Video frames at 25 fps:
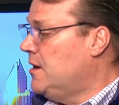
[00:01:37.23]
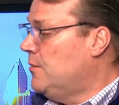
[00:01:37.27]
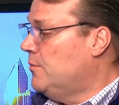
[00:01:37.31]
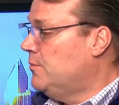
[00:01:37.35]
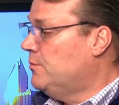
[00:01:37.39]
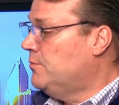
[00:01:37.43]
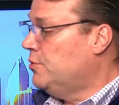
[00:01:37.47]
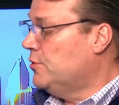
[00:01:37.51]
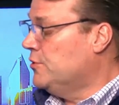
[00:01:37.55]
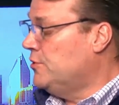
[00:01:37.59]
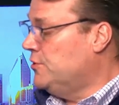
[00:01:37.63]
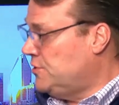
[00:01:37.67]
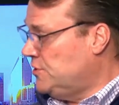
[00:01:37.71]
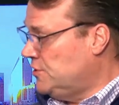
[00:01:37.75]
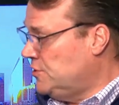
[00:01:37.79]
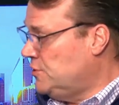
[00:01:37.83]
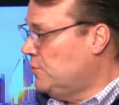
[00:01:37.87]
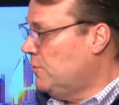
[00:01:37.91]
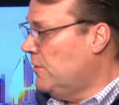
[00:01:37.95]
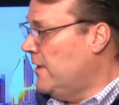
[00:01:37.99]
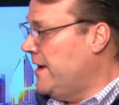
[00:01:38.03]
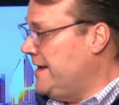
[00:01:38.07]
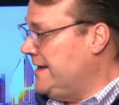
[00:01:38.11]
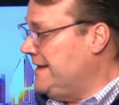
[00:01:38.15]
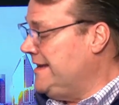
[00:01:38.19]
produces
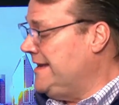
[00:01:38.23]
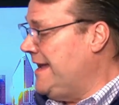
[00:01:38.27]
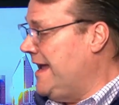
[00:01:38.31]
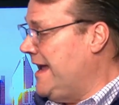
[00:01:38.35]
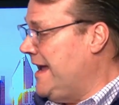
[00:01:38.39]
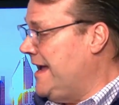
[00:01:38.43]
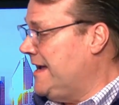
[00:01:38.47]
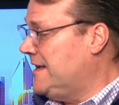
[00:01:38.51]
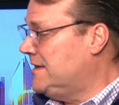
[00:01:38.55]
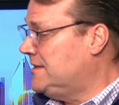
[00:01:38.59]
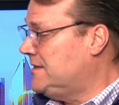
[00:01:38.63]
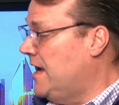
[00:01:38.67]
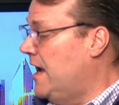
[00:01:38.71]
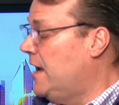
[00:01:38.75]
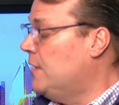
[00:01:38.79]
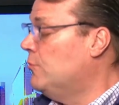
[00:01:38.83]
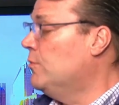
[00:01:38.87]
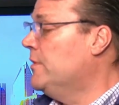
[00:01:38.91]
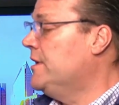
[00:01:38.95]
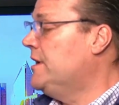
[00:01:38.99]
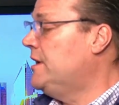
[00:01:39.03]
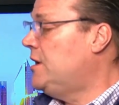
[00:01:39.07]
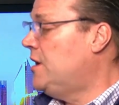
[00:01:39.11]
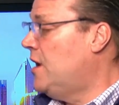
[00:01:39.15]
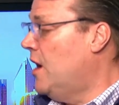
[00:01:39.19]
great gains and
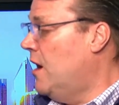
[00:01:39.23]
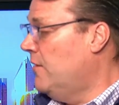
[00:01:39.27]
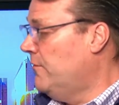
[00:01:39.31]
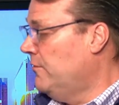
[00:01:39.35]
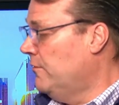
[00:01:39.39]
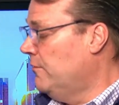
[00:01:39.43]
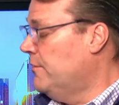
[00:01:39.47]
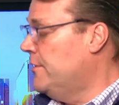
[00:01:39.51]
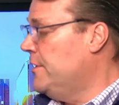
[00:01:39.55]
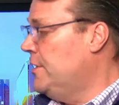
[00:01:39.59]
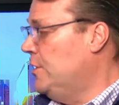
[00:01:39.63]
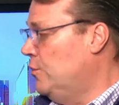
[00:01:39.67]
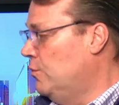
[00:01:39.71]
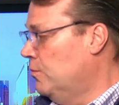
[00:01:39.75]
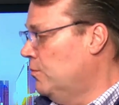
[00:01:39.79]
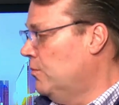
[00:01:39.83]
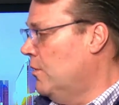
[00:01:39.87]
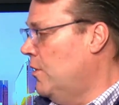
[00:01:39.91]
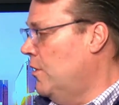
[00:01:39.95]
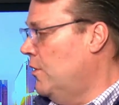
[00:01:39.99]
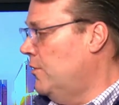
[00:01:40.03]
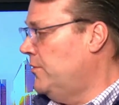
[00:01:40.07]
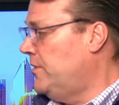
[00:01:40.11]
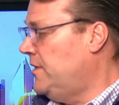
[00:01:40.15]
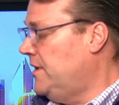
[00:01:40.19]
recovery
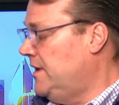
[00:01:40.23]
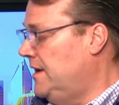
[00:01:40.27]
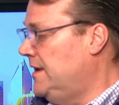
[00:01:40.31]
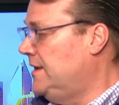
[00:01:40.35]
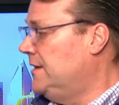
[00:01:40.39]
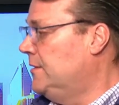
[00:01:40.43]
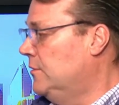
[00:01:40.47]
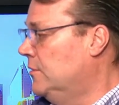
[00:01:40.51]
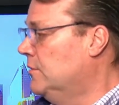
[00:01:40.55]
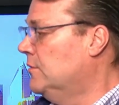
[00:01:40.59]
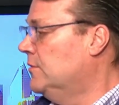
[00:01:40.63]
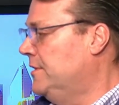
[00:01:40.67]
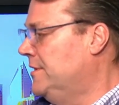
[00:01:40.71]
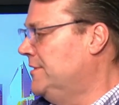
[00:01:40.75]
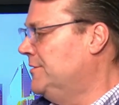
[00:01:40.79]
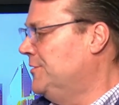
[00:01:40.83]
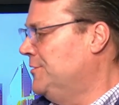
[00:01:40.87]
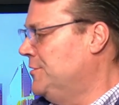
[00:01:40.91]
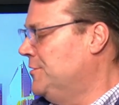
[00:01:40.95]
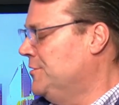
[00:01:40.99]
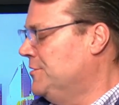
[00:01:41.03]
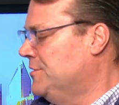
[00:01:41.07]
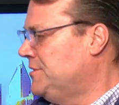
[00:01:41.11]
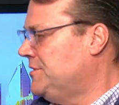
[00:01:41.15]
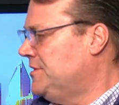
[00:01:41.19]
growth in early
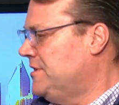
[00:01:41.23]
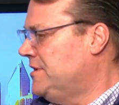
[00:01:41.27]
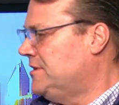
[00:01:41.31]
literacy.